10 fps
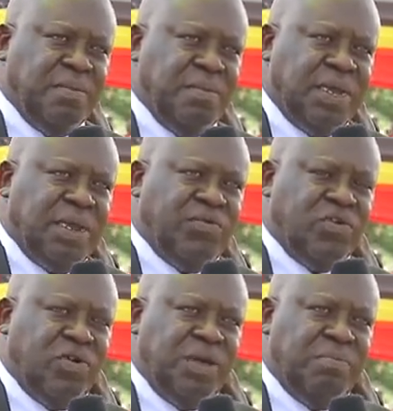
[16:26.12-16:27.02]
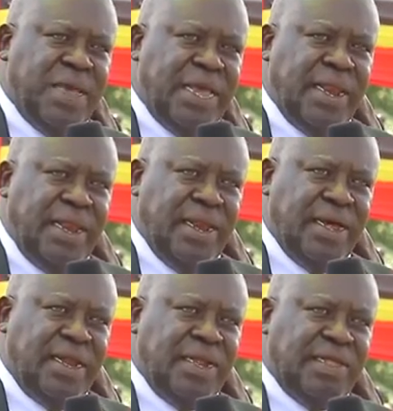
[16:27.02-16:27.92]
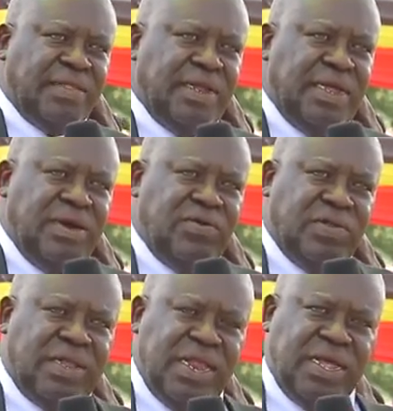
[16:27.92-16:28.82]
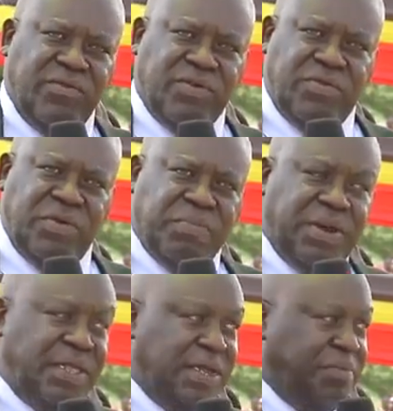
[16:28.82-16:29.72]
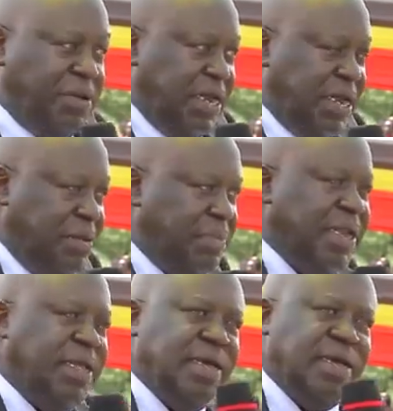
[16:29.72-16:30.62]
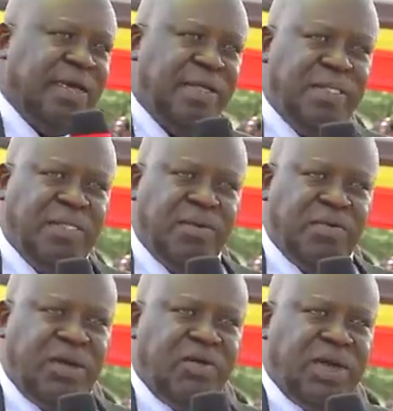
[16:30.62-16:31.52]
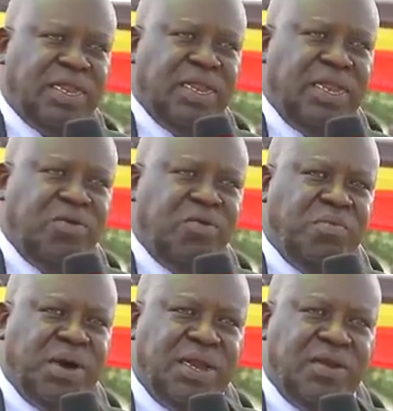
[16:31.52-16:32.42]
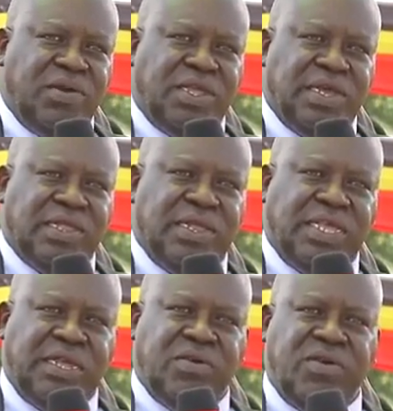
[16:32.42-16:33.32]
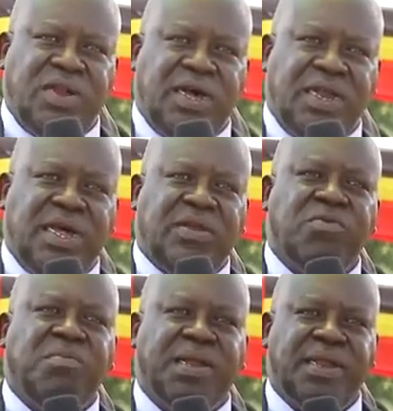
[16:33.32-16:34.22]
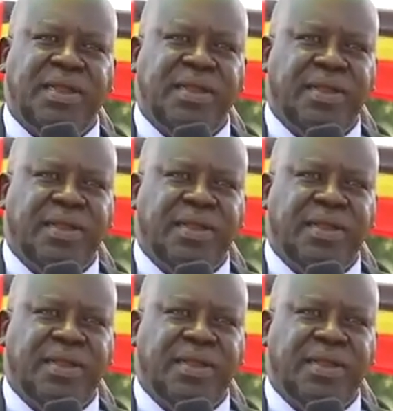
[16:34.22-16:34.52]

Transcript: but I've told the men, and yesterday I was telling in front of the president, I'm telling the men here, when you get a new woman, don't chase the children and that woman.